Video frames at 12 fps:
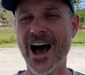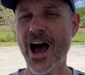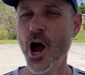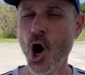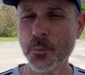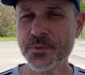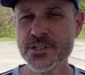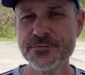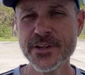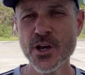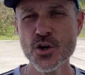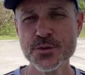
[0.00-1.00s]
I hope this
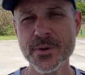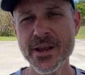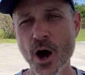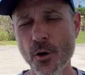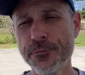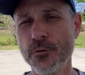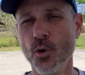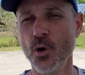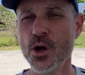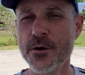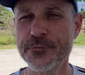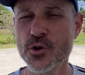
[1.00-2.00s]
video has been helpful.
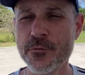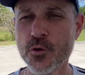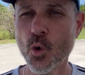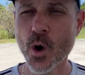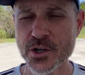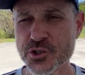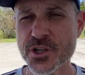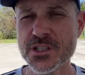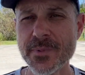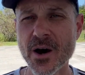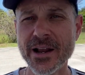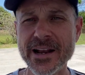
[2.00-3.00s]
If you have
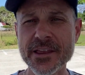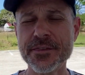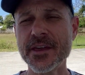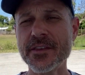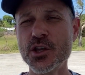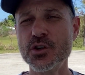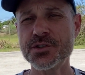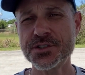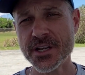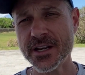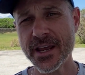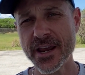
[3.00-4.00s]
questions about anything that you've
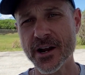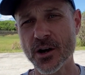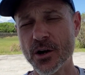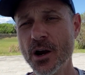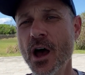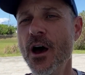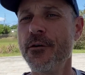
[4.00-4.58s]
seen here,